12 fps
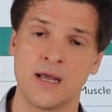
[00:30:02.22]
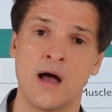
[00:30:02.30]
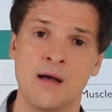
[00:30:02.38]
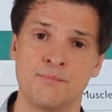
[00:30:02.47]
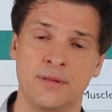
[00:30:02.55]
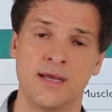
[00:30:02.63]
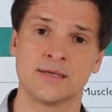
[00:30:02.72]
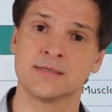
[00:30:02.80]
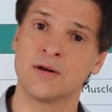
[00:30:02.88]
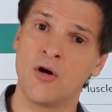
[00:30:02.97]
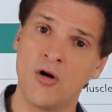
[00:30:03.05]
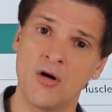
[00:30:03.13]
complex,
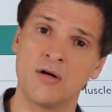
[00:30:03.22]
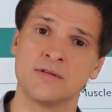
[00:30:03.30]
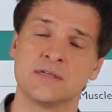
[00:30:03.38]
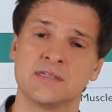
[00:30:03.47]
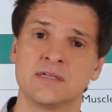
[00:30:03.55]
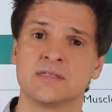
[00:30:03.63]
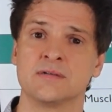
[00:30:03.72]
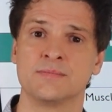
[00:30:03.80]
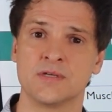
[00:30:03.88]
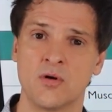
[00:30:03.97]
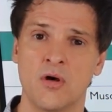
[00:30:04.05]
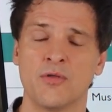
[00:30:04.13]
and all the systems
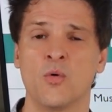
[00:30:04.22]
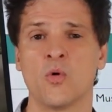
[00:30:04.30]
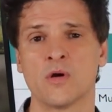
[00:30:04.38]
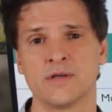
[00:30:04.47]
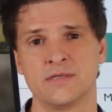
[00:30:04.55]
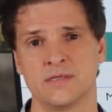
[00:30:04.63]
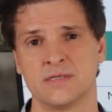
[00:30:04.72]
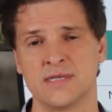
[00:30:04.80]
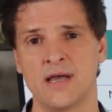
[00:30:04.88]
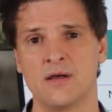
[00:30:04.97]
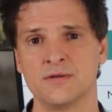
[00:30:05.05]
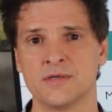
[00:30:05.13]
and all the organs and
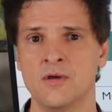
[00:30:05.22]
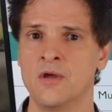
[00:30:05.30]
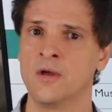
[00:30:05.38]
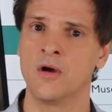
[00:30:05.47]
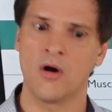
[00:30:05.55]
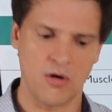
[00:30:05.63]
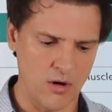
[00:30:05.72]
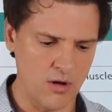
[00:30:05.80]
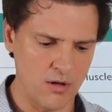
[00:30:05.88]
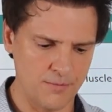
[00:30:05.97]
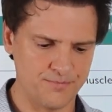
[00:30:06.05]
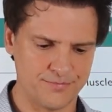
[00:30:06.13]
cells are
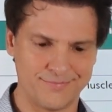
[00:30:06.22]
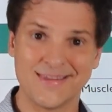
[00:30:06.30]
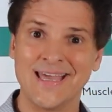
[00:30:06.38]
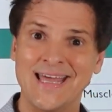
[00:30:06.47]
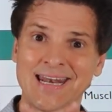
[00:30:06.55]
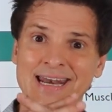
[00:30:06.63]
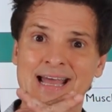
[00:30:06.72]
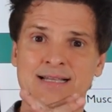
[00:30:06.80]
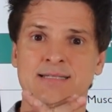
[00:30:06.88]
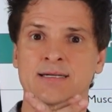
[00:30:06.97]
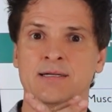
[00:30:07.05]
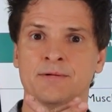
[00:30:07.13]
all
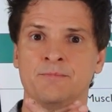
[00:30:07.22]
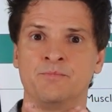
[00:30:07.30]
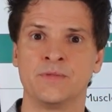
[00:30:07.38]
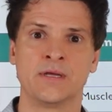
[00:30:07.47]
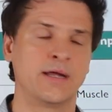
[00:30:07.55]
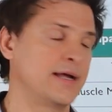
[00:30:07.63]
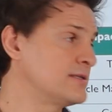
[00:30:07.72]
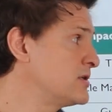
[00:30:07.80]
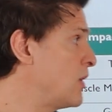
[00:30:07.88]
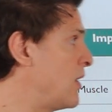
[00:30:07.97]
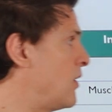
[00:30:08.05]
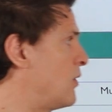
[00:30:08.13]
connected. And
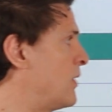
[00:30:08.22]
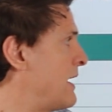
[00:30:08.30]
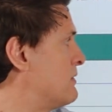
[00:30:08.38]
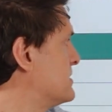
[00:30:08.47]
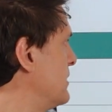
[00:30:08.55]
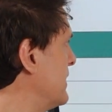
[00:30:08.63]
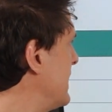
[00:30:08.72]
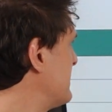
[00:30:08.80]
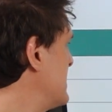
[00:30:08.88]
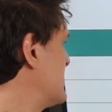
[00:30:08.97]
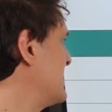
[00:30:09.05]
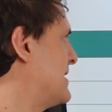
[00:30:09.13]
so when I was looking at
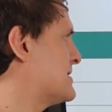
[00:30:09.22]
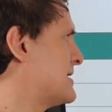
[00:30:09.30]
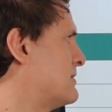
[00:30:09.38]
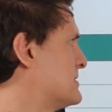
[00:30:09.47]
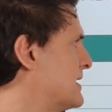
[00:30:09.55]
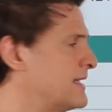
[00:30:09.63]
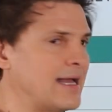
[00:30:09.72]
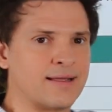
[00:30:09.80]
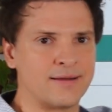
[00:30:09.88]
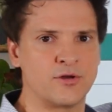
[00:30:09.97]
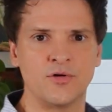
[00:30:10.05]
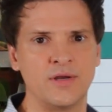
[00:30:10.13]
this list, I was like, I
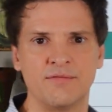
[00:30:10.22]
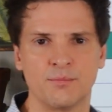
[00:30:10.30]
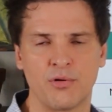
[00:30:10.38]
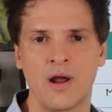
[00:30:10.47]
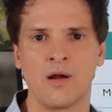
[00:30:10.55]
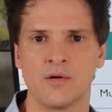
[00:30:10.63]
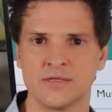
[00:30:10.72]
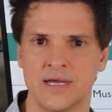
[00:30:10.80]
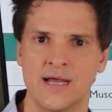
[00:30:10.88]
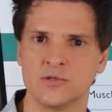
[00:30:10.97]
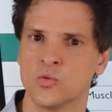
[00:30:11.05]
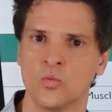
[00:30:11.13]
couldn't even
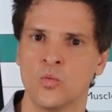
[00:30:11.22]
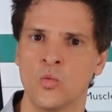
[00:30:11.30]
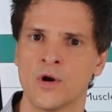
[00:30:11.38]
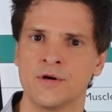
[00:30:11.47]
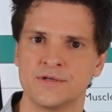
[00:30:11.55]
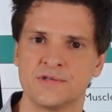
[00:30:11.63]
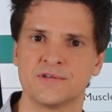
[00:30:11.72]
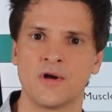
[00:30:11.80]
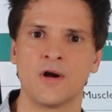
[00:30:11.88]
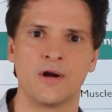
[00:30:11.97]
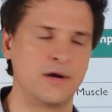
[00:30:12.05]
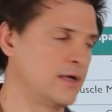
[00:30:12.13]
prioritize where to
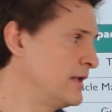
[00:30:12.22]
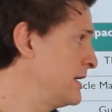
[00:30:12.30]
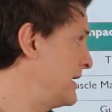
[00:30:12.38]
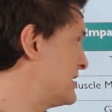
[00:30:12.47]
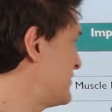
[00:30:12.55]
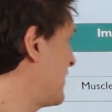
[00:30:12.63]
start as